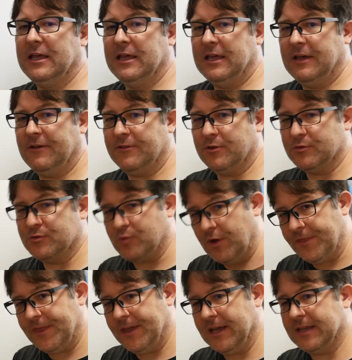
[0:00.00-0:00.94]
If there was
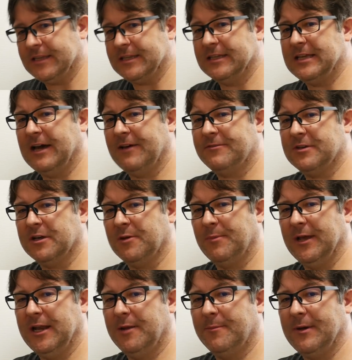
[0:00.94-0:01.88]
one thing I did have to
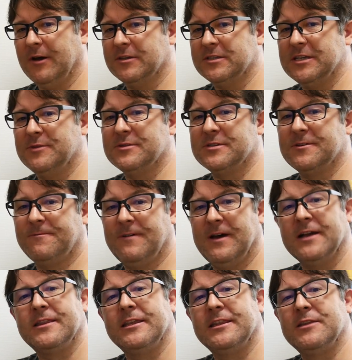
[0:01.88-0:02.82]
complain about, it was the
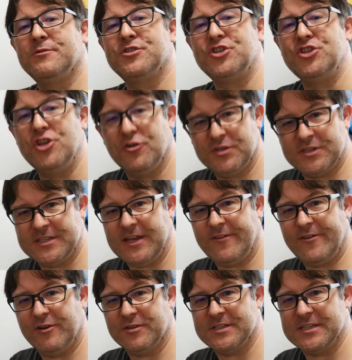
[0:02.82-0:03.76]
fact that there was no
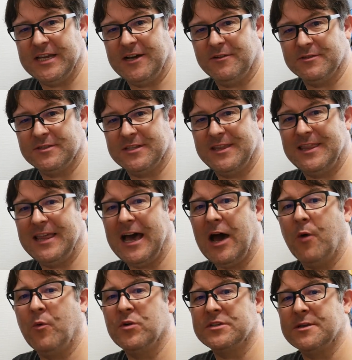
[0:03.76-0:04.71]
stereo sound.
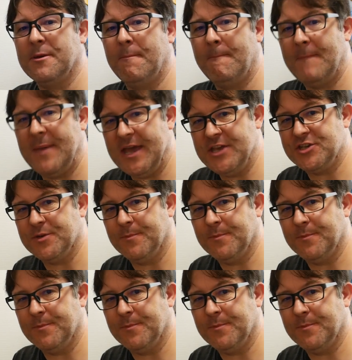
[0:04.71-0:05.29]
That was a major